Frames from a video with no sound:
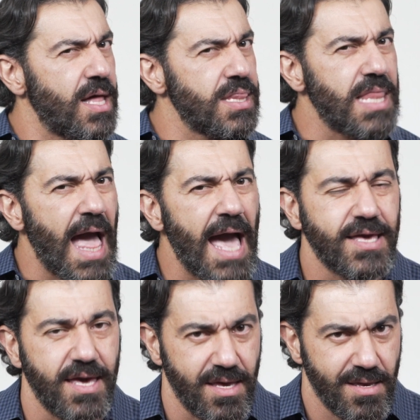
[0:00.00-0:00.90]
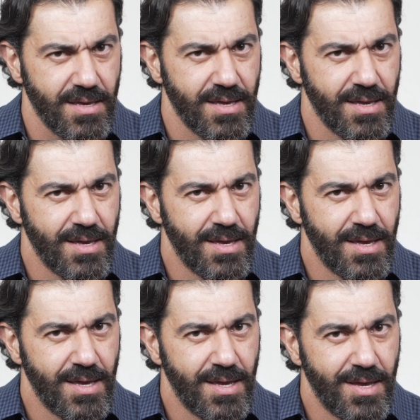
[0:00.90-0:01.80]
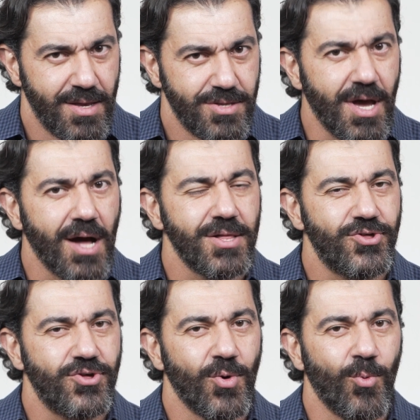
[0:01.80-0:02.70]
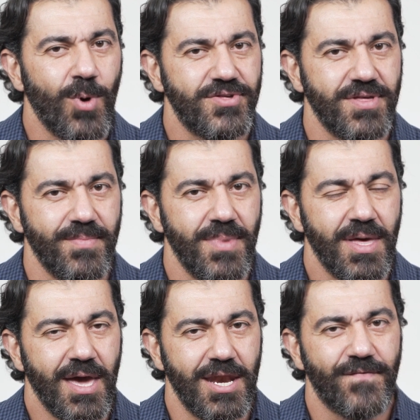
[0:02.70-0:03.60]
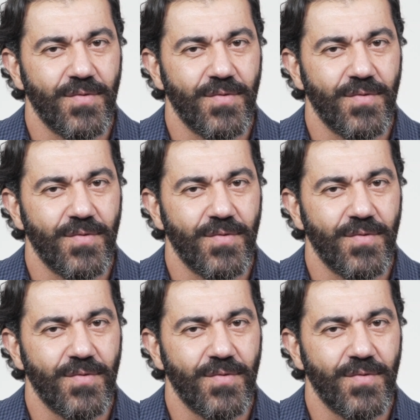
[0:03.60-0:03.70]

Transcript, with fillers: not lacking knowledge, wisdom, and